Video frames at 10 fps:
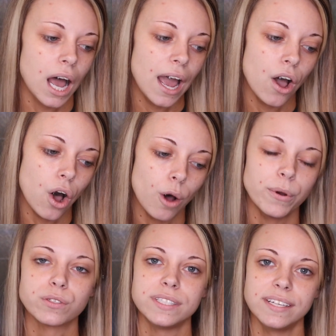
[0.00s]
I
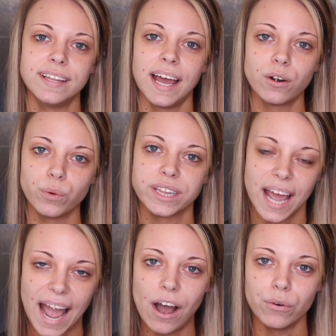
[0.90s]
almost did that
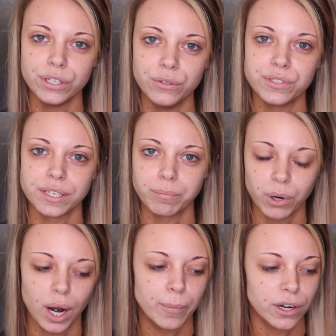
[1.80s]
without using
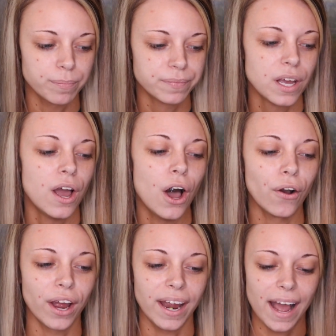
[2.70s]
primer.
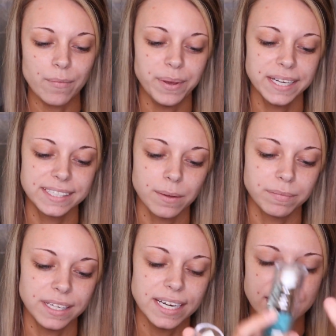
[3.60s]
Okay, I picked
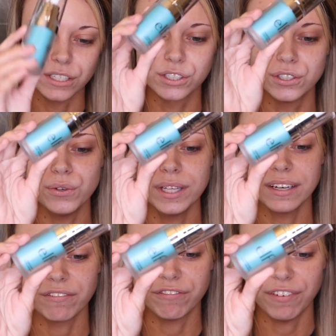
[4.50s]
up the
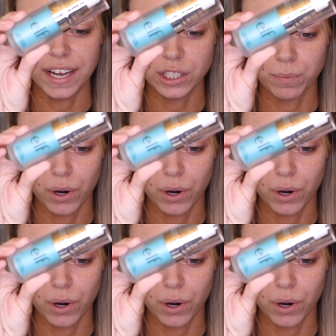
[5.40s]
Soothing Face